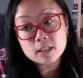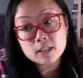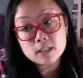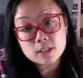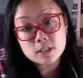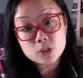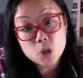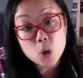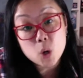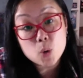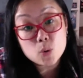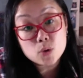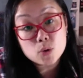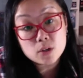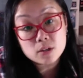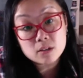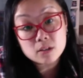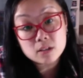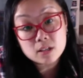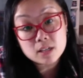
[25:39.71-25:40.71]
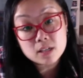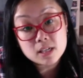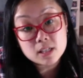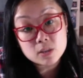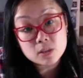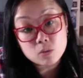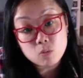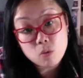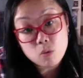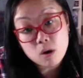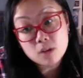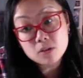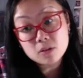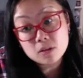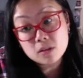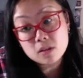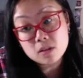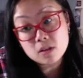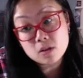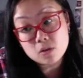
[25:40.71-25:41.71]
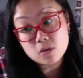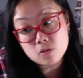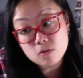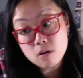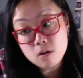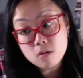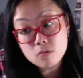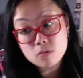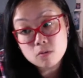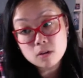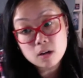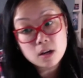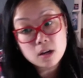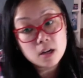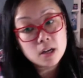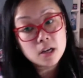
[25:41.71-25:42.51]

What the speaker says: and he told her that he doesn't want the throne,